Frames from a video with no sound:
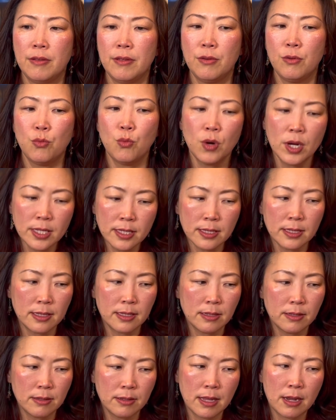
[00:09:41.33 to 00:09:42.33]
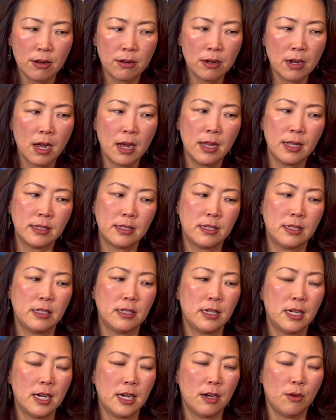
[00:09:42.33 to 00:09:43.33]
once they're
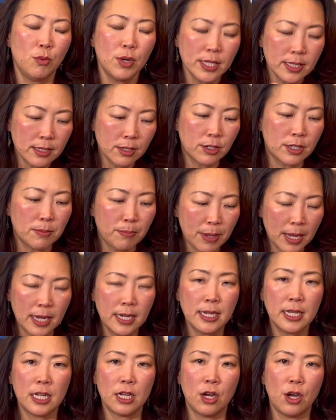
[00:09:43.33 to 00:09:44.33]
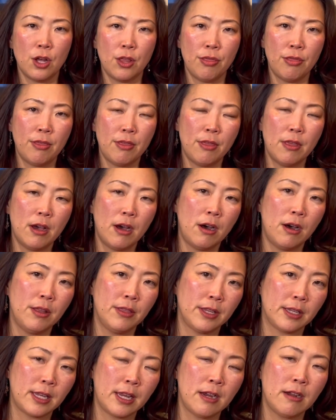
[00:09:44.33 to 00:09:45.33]
depending on the
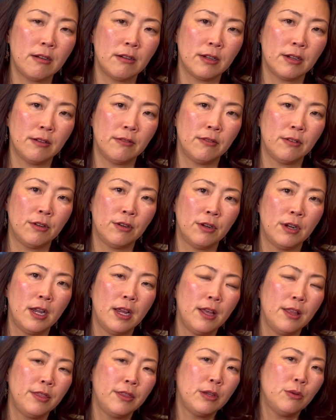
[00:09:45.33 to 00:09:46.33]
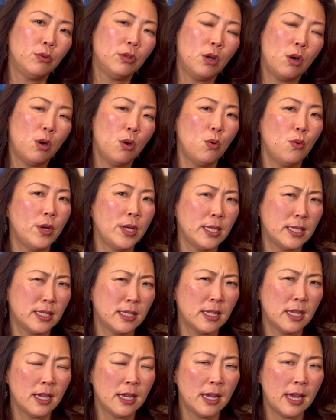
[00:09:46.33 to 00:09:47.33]
caregiver, they will always
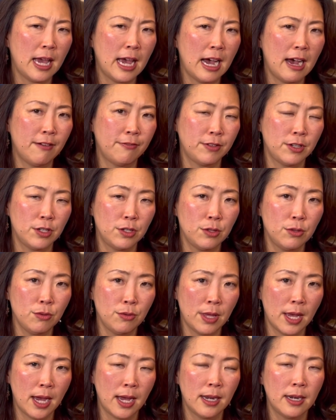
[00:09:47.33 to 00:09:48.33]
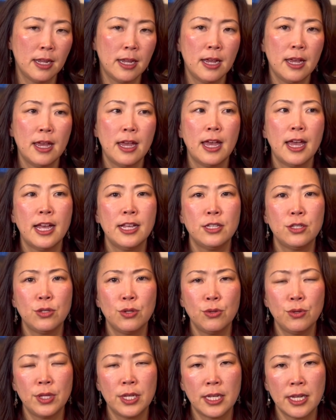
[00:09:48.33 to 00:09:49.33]
have to do that. And so
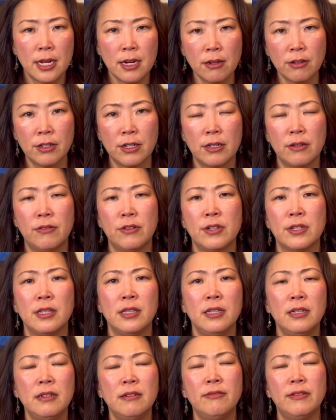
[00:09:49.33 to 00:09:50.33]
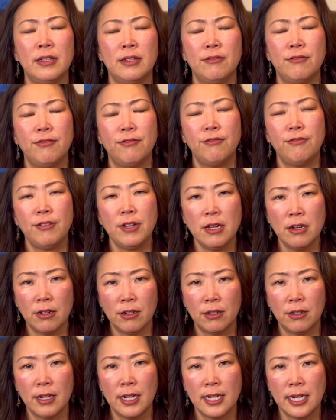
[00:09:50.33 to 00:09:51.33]
the caregivers live in
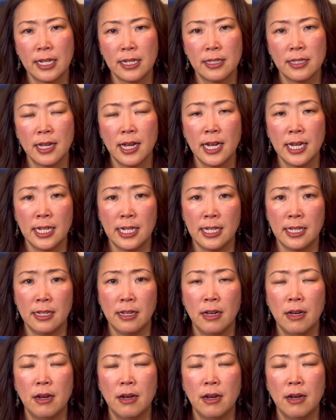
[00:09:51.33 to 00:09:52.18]
fear and anxiety.